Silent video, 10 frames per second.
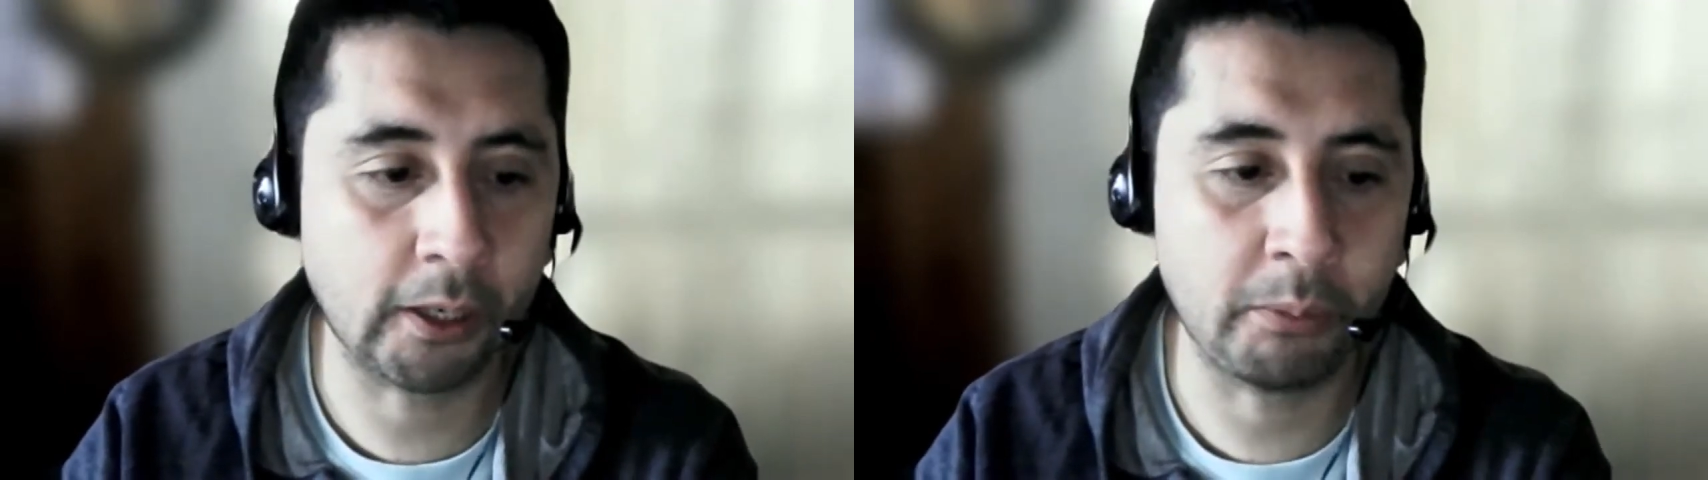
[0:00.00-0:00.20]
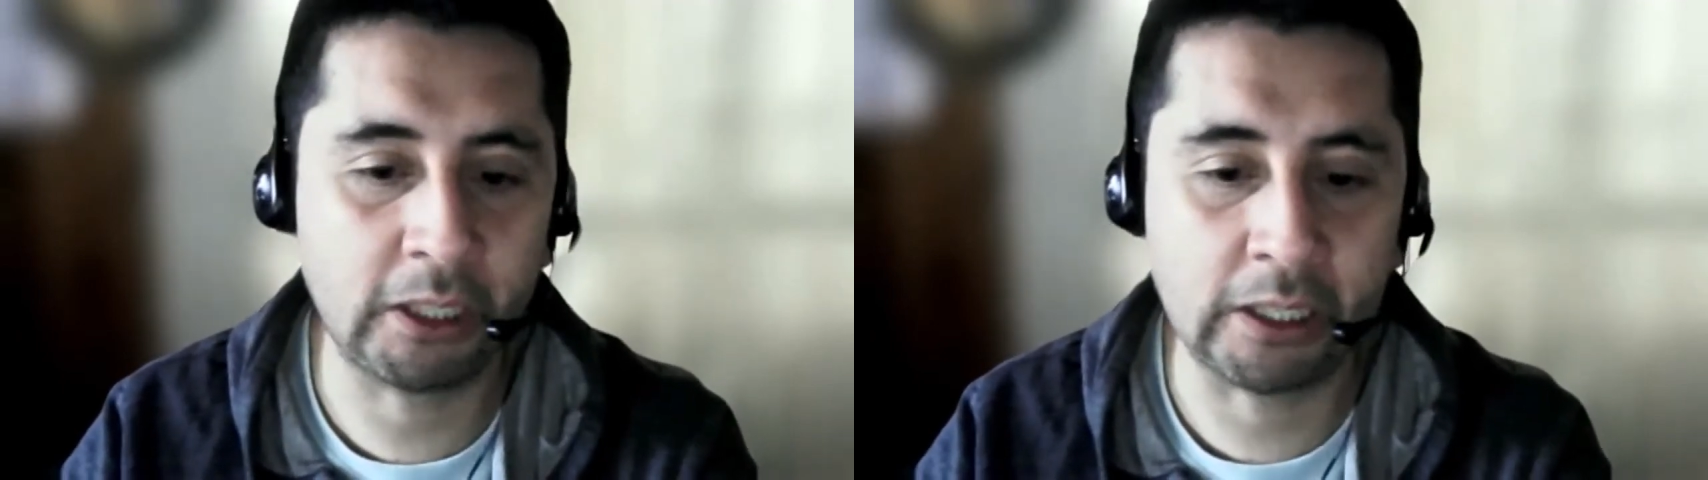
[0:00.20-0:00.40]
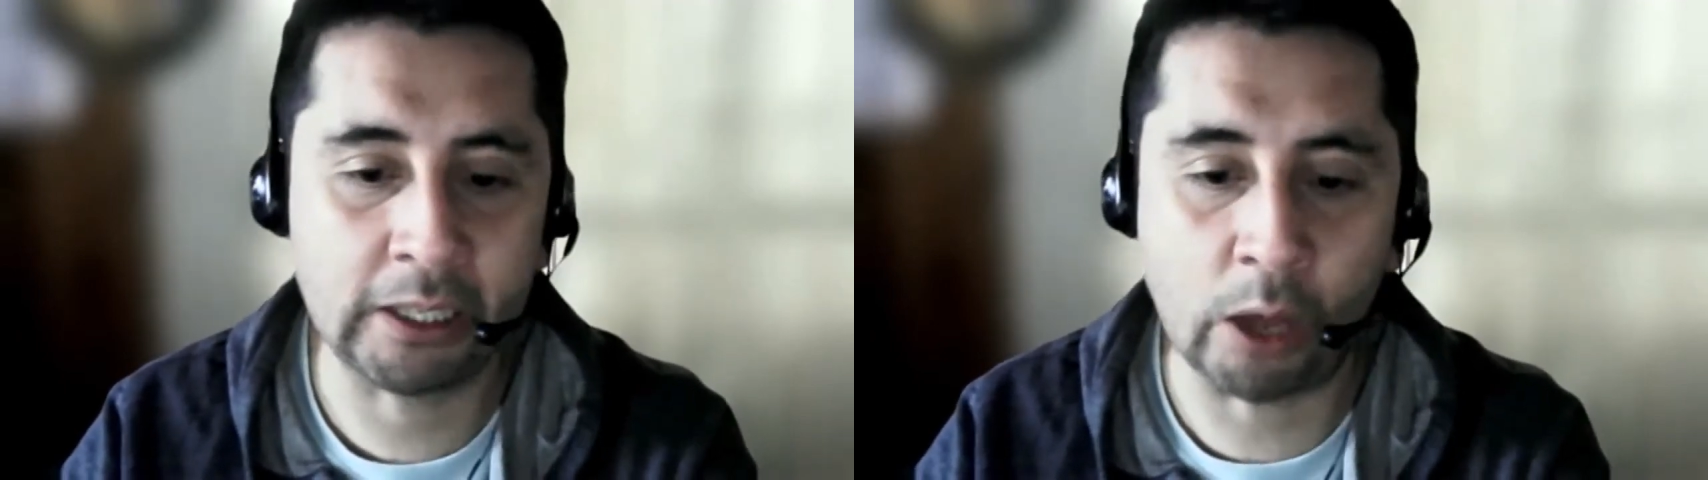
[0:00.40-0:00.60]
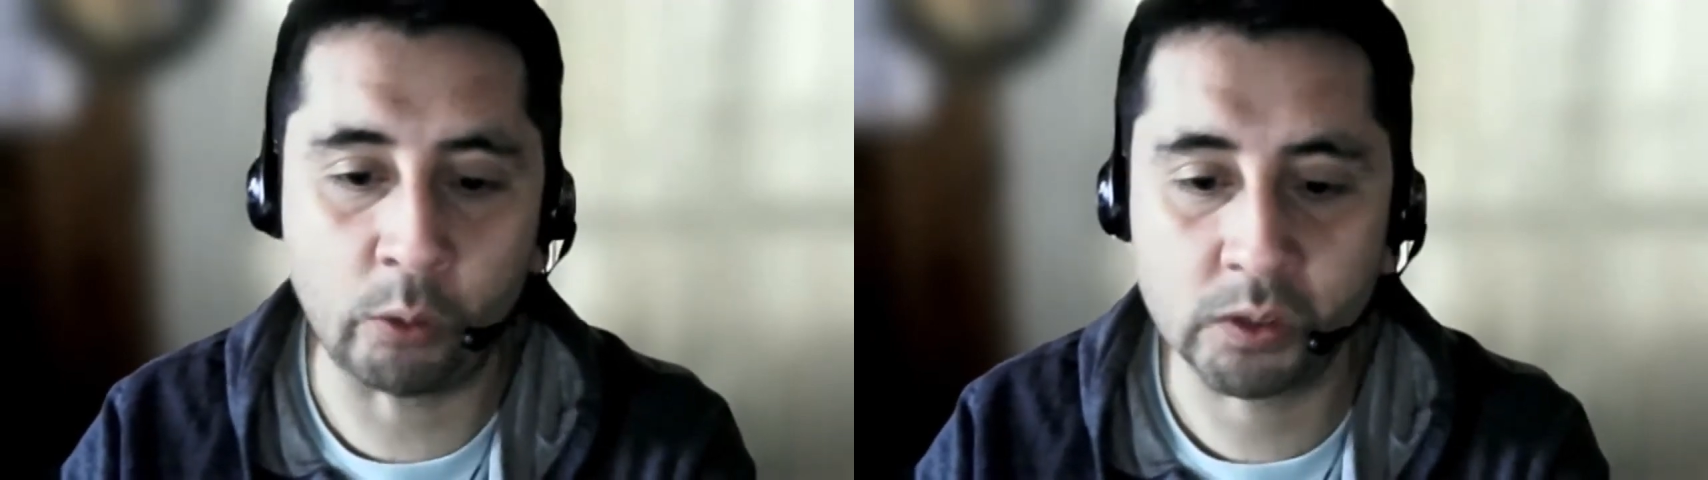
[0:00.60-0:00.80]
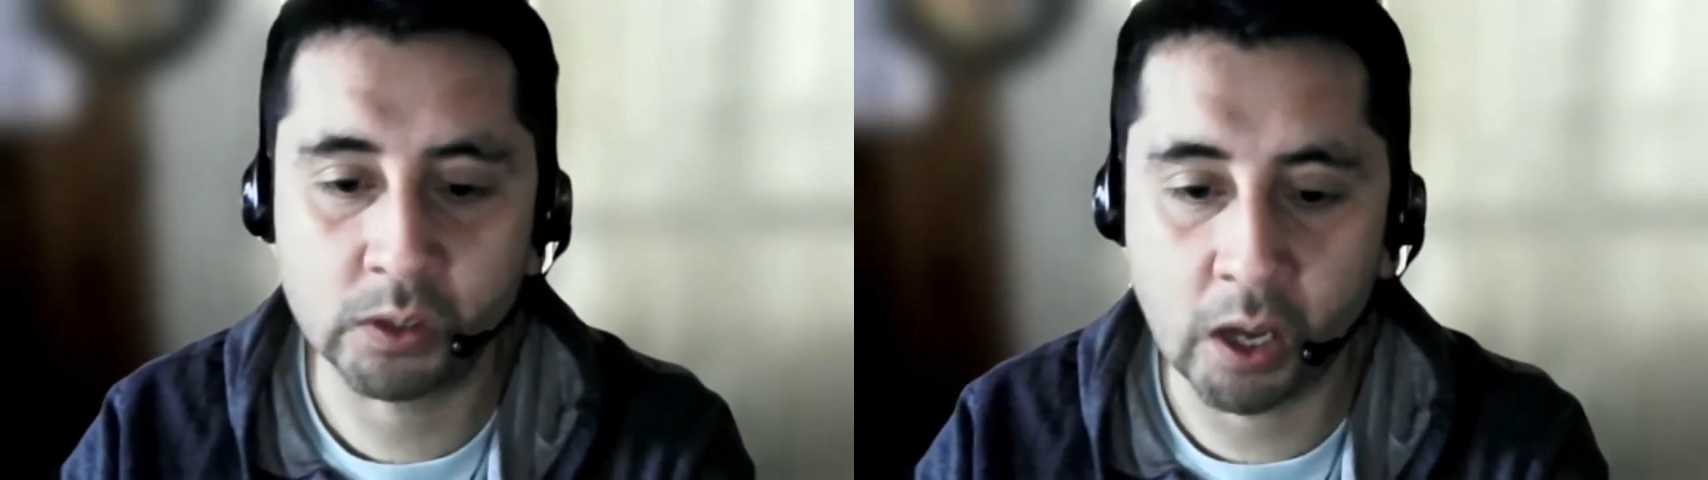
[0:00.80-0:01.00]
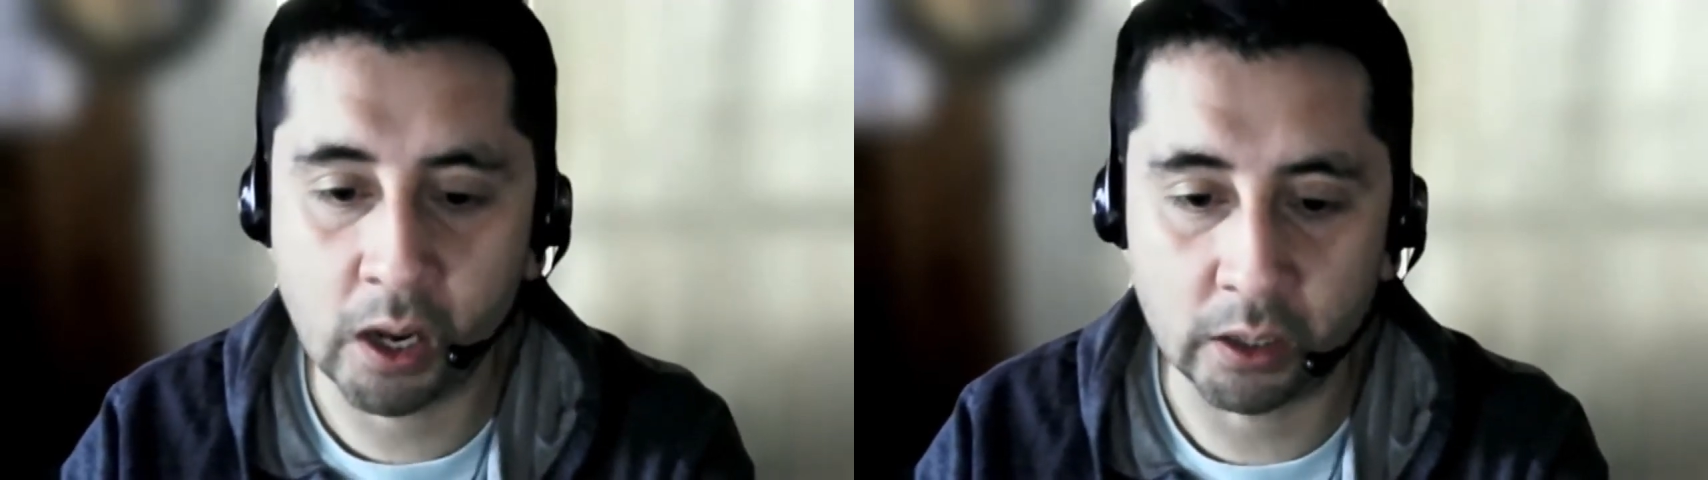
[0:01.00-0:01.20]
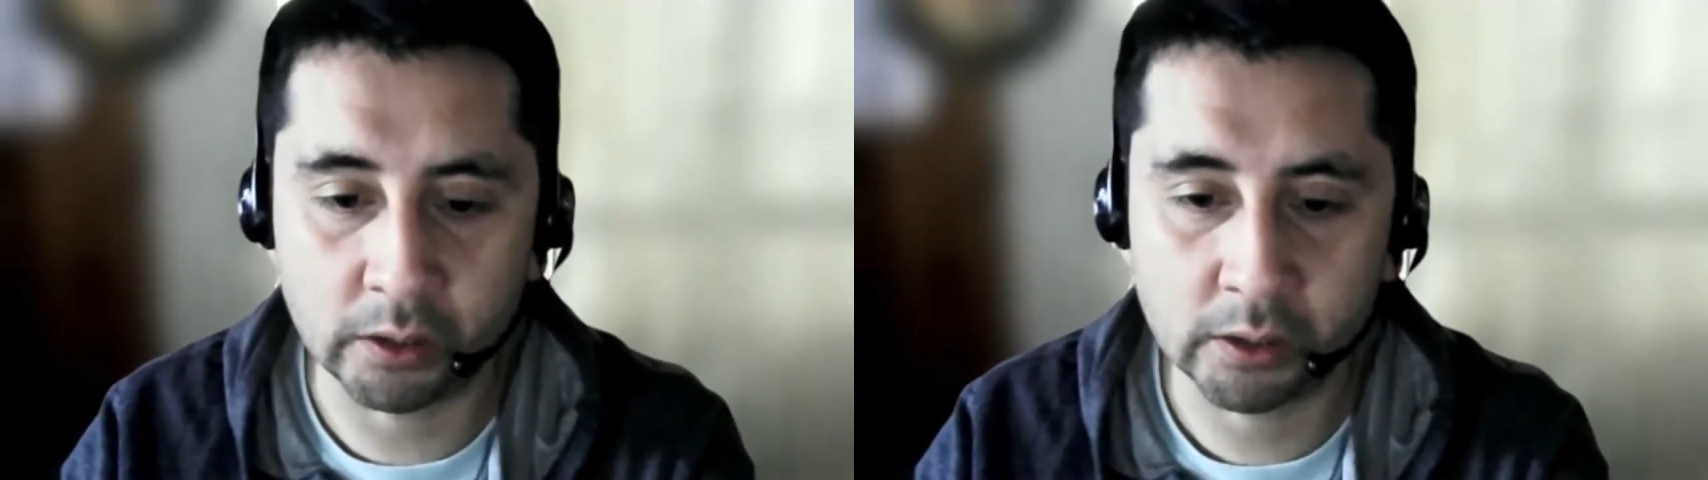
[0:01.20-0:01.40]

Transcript: Let me now start.